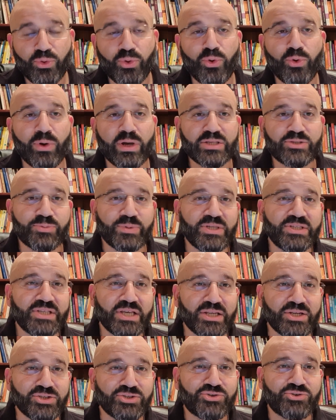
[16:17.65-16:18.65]
or as we
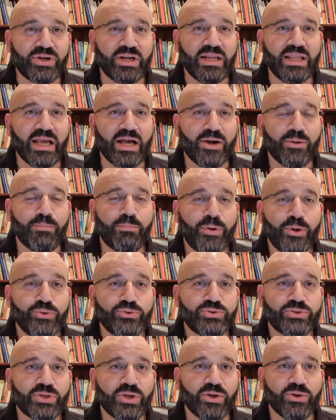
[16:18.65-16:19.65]
say in Australia, our
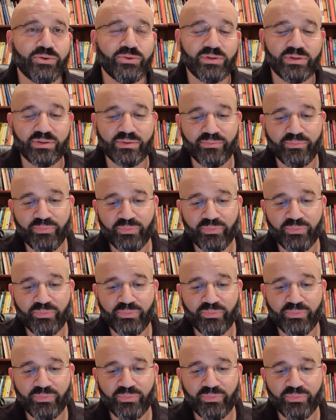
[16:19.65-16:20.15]
postcode,